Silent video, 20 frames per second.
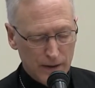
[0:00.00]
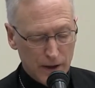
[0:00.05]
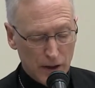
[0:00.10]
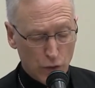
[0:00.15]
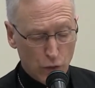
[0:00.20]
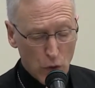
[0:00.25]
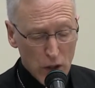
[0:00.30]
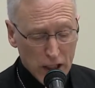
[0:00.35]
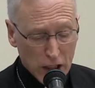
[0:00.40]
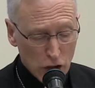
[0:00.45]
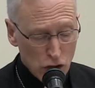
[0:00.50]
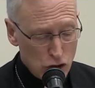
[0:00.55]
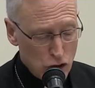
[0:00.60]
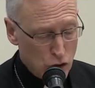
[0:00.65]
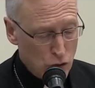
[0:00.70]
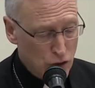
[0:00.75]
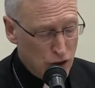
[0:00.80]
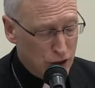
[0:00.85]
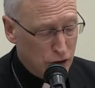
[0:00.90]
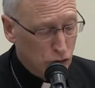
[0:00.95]
If we can
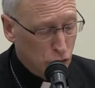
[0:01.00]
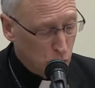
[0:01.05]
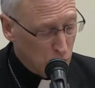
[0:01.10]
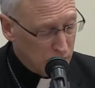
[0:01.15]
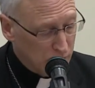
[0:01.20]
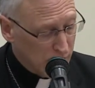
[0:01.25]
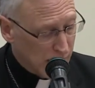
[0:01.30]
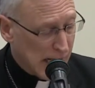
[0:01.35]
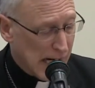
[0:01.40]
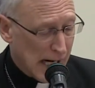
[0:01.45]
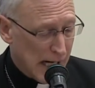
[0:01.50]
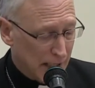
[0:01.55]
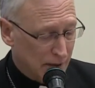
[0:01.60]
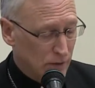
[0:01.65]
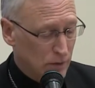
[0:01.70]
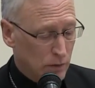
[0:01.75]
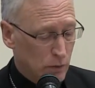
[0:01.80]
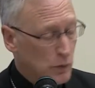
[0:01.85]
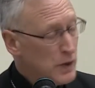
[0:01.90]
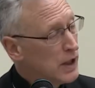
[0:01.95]
do this with
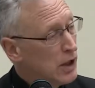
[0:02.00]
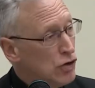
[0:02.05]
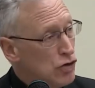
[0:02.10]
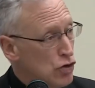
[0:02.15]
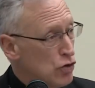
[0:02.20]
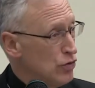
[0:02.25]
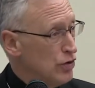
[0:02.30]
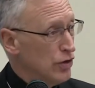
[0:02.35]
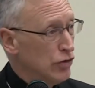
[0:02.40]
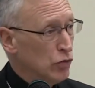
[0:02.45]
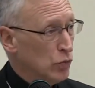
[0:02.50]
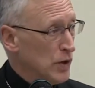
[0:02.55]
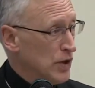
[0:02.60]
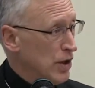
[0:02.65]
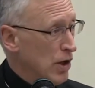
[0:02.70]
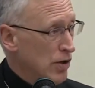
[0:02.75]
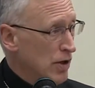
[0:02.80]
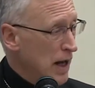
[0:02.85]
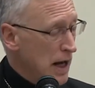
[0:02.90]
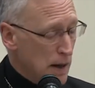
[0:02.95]
God, we can do this with
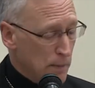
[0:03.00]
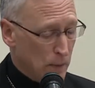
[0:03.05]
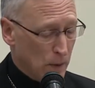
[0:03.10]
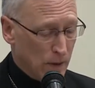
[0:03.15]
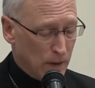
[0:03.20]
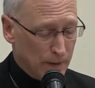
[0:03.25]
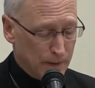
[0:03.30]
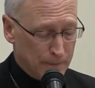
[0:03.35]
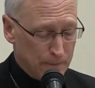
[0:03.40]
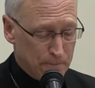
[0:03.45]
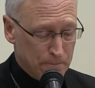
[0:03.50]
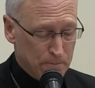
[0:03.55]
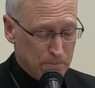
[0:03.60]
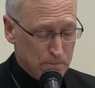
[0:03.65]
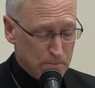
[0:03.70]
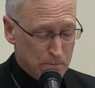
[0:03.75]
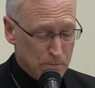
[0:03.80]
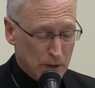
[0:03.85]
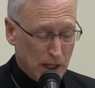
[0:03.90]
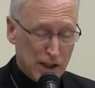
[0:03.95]
our neighbor.
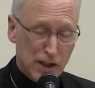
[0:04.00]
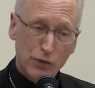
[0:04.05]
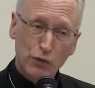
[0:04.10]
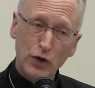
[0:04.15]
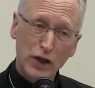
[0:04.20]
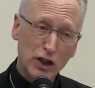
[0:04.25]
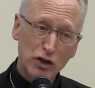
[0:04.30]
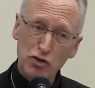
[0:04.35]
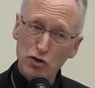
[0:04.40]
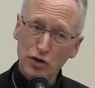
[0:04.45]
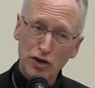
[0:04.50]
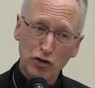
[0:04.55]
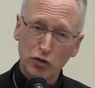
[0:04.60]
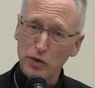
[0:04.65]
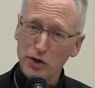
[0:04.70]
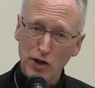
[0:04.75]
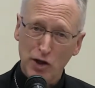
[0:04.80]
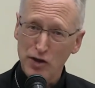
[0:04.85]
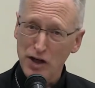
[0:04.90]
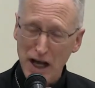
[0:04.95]
And if we can do this
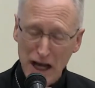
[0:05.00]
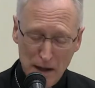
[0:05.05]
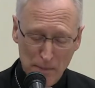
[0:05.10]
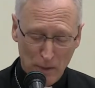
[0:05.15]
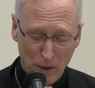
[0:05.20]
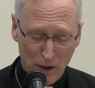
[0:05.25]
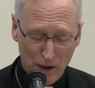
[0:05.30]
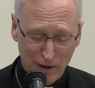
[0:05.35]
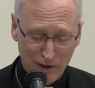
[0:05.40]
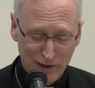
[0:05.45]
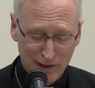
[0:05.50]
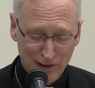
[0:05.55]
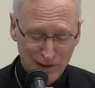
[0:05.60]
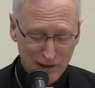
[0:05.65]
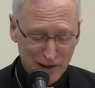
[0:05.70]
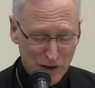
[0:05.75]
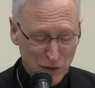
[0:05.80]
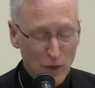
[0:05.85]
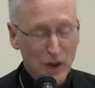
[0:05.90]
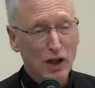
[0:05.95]
with our neighbor,
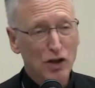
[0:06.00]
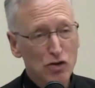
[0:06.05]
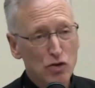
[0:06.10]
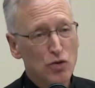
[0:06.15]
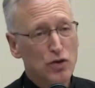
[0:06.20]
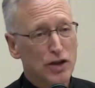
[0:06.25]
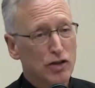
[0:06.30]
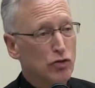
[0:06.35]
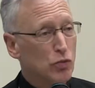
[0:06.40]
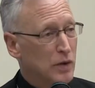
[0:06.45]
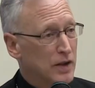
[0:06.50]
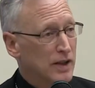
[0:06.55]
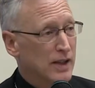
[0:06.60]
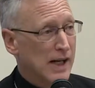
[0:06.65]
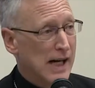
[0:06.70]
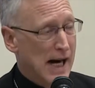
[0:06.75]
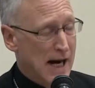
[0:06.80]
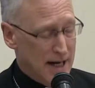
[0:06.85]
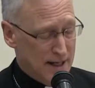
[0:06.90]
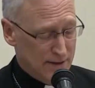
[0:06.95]
we can do this with
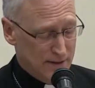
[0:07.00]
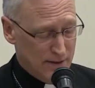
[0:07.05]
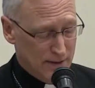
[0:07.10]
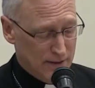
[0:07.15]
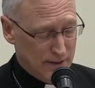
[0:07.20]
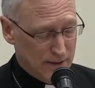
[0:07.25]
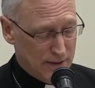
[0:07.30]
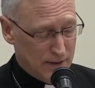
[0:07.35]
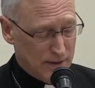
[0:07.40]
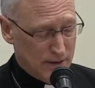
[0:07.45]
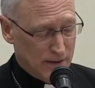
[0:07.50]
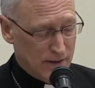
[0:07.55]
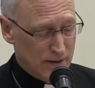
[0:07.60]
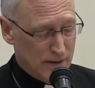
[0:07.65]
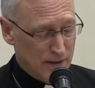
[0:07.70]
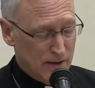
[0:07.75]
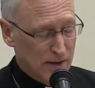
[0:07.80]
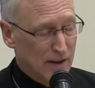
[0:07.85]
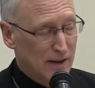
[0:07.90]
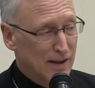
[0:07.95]
God.
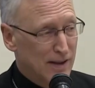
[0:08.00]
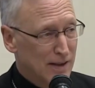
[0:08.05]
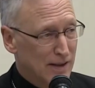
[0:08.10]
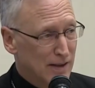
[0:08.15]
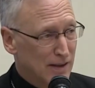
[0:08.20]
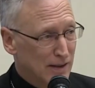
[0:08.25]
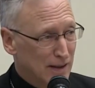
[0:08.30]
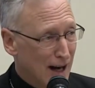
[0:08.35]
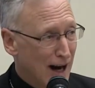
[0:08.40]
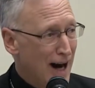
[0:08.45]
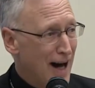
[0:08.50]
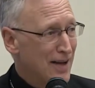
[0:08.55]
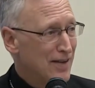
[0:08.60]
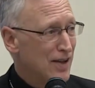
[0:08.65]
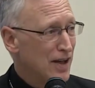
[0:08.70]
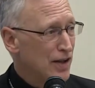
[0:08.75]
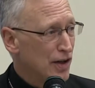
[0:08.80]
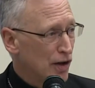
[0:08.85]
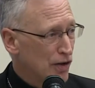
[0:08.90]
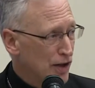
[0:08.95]

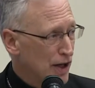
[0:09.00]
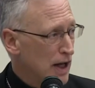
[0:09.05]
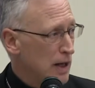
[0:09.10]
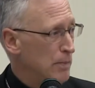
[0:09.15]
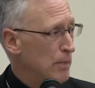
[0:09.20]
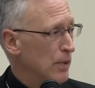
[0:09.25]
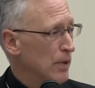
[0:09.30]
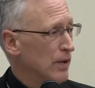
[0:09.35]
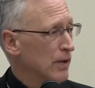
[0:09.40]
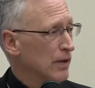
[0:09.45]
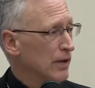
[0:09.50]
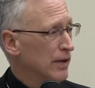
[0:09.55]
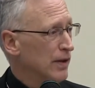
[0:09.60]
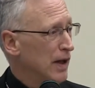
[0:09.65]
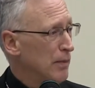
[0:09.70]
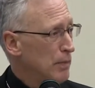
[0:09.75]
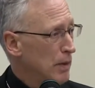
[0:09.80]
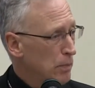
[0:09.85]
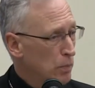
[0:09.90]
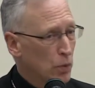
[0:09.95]
God and our neighbor
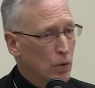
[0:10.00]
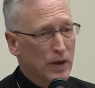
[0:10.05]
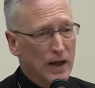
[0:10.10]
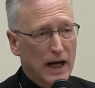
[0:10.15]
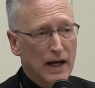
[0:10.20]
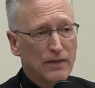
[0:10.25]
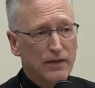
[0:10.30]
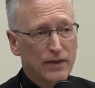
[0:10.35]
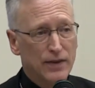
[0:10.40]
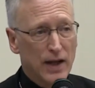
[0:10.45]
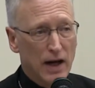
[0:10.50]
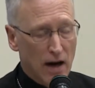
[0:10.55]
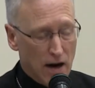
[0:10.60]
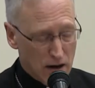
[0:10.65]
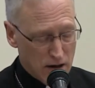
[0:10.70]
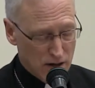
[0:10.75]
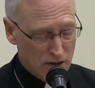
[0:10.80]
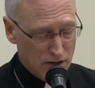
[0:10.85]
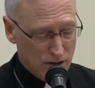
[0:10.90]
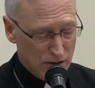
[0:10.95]
can be put at the
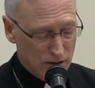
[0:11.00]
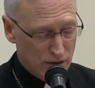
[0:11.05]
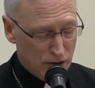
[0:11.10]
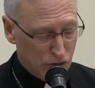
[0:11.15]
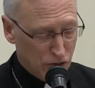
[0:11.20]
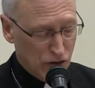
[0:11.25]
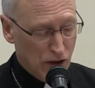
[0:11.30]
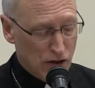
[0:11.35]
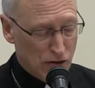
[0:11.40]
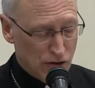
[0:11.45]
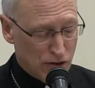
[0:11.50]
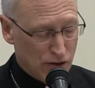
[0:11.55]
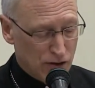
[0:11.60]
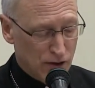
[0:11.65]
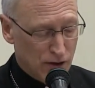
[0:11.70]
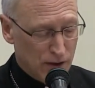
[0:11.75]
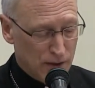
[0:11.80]
heart, the center.